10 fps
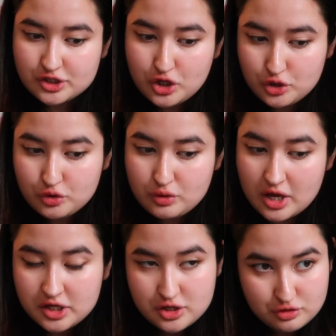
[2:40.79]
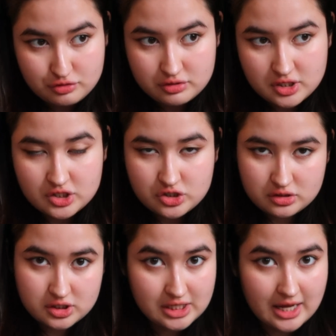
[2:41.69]
to use
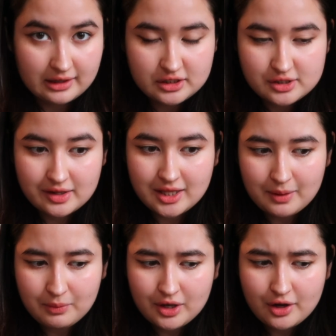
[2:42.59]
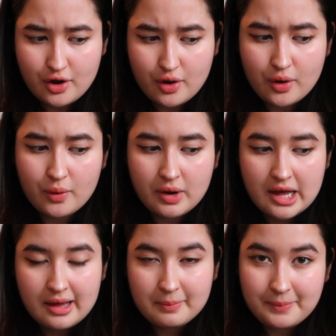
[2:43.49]
just yet, so I think I'm gonna go
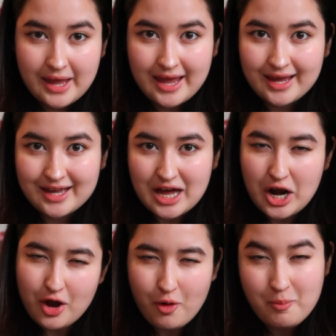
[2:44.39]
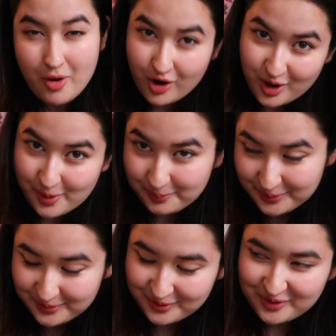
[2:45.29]
make a little mock-up
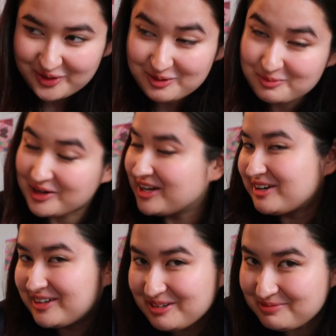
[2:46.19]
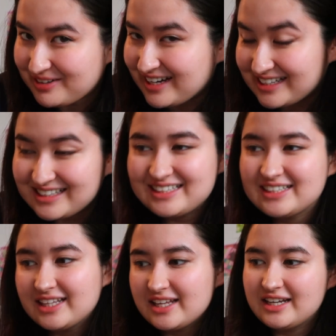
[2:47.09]
on my
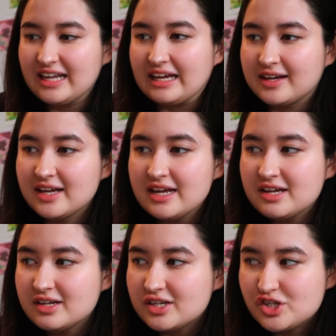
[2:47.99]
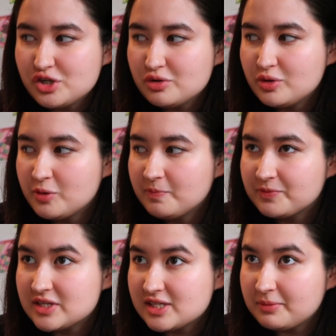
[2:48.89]
iPad and then like do
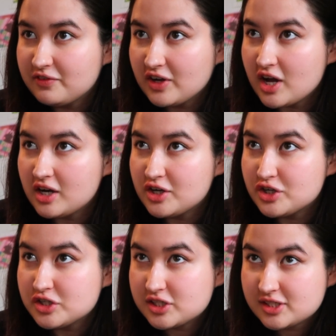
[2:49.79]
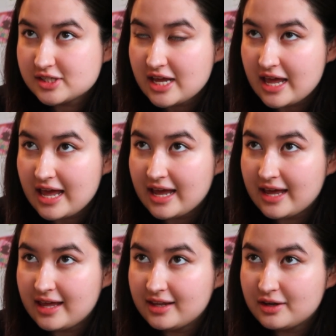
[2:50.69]
some different colors
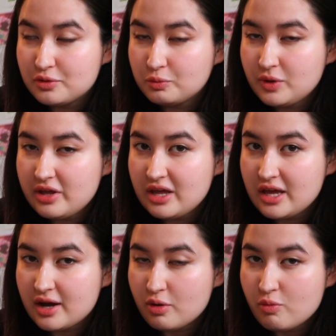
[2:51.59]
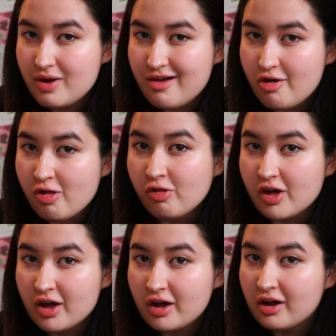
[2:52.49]
and we
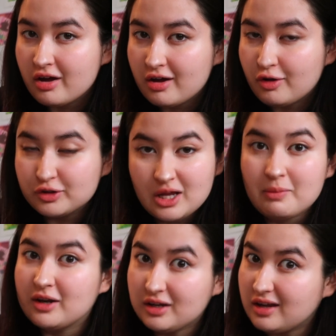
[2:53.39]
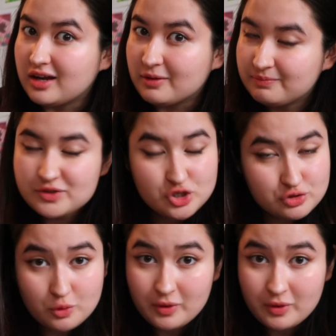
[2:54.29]
will ultimately choose a